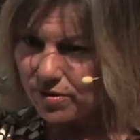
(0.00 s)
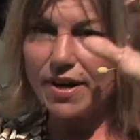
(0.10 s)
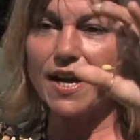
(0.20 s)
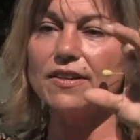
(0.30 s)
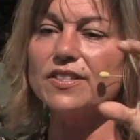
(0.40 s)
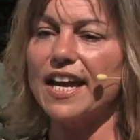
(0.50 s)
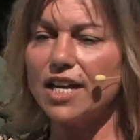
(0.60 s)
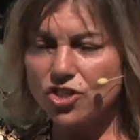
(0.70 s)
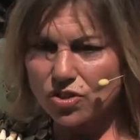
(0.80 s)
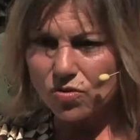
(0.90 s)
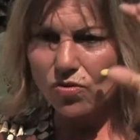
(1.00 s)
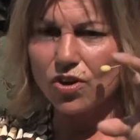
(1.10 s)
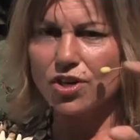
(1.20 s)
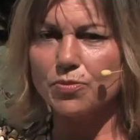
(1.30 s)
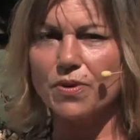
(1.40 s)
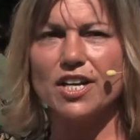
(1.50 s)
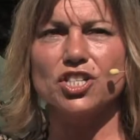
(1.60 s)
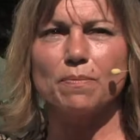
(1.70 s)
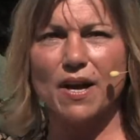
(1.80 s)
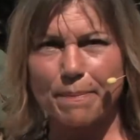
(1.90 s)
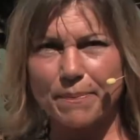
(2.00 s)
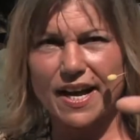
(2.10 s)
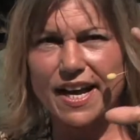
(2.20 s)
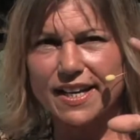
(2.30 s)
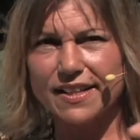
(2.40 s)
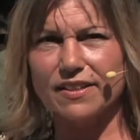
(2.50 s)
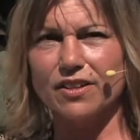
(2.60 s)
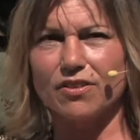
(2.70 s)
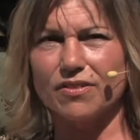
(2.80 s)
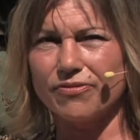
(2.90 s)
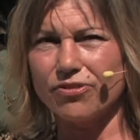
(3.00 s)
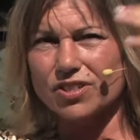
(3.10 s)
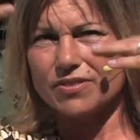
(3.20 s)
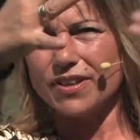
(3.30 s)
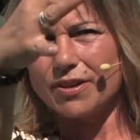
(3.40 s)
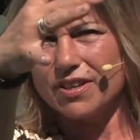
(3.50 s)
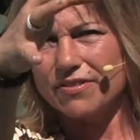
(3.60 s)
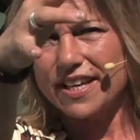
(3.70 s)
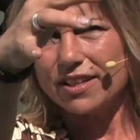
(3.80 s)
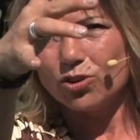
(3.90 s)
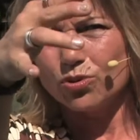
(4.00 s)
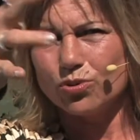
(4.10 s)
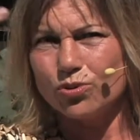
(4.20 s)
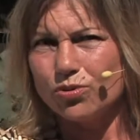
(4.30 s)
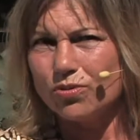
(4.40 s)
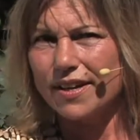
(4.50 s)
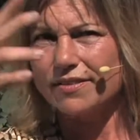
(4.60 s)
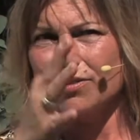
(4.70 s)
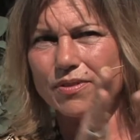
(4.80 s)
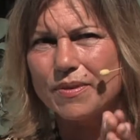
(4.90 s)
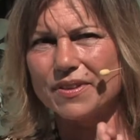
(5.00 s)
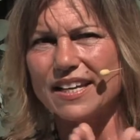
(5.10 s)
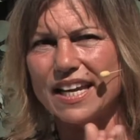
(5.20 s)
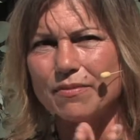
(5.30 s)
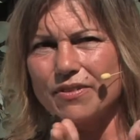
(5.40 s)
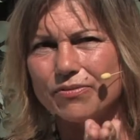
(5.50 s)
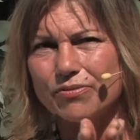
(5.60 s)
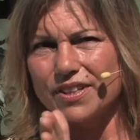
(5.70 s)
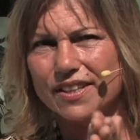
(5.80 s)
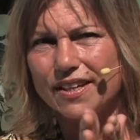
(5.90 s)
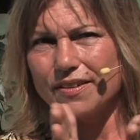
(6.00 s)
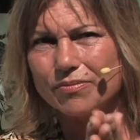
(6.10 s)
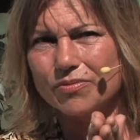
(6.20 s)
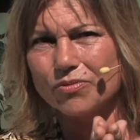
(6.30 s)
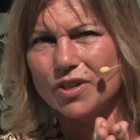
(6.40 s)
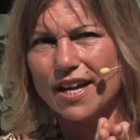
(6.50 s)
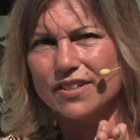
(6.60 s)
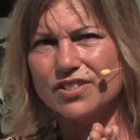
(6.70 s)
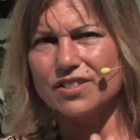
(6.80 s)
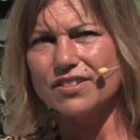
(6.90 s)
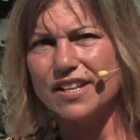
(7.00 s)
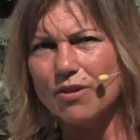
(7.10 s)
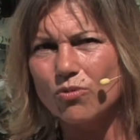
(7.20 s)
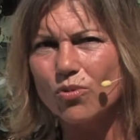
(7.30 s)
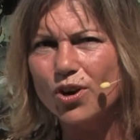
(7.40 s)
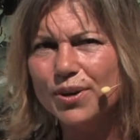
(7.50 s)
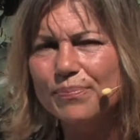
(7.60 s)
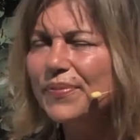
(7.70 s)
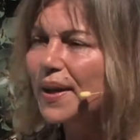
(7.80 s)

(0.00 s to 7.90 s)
away, it's Agent Orange, Project Popeye, the false flag, whatever that I don't remember the name of what they got us into that war,